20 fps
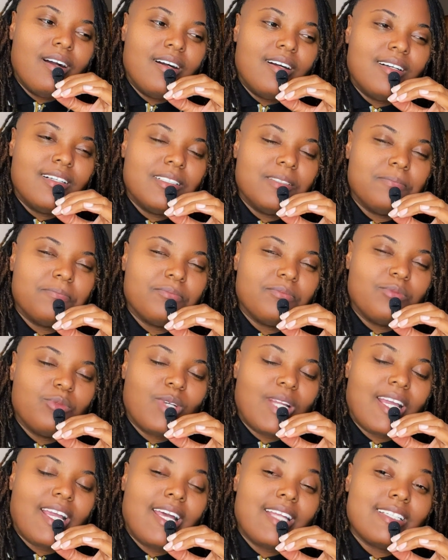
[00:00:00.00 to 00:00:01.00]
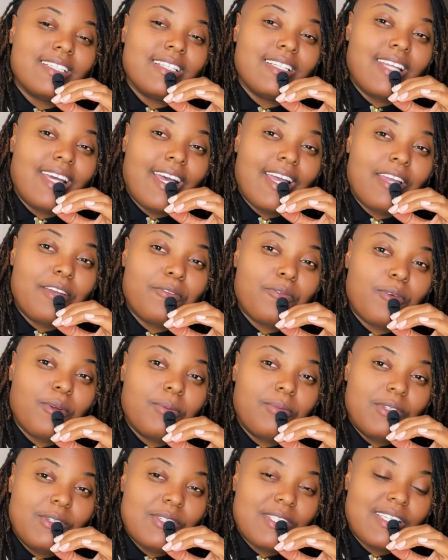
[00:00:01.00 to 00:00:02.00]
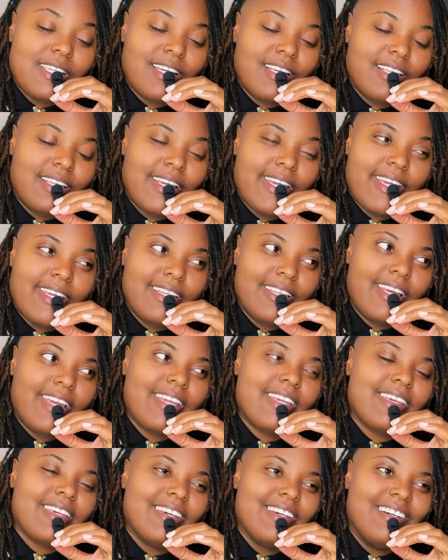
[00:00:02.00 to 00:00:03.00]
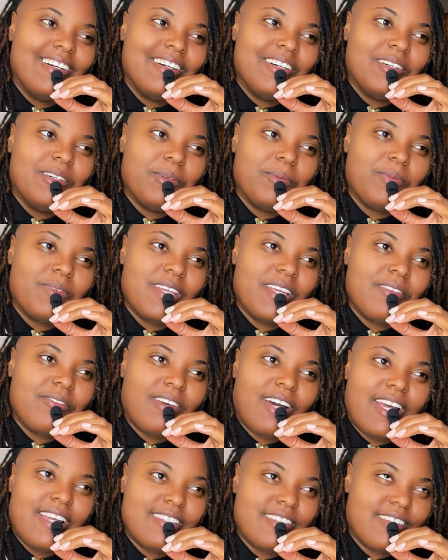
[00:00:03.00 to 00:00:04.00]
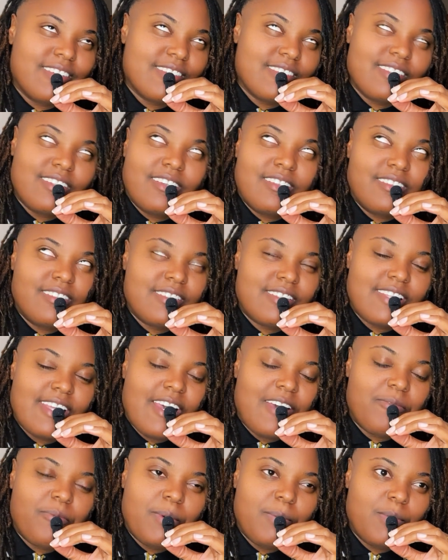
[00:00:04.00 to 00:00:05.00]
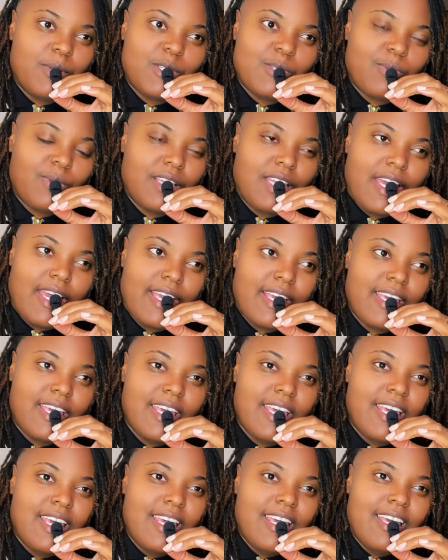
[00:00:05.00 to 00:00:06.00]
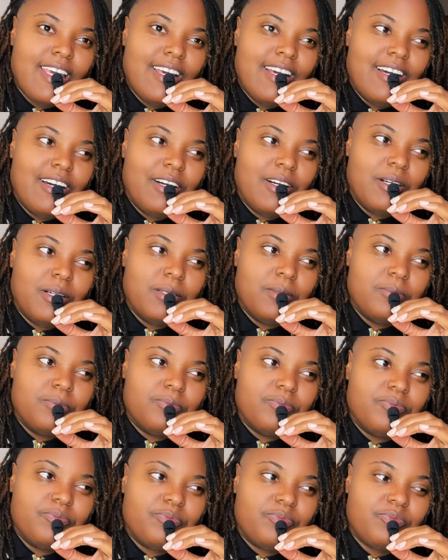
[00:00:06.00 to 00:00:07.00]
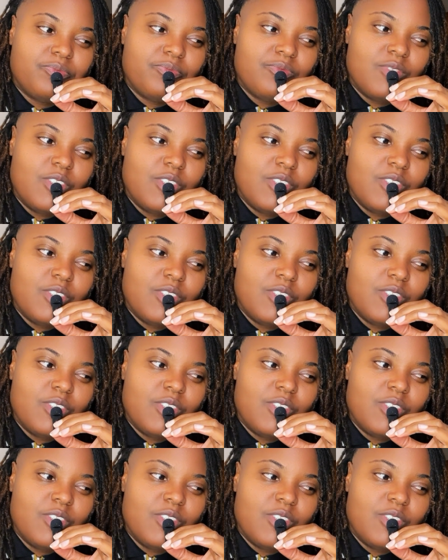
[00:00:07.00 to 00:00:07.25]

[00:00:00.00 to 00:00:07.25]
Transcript: when I got denied from UCLA, like the advisors and other staff members were like, um,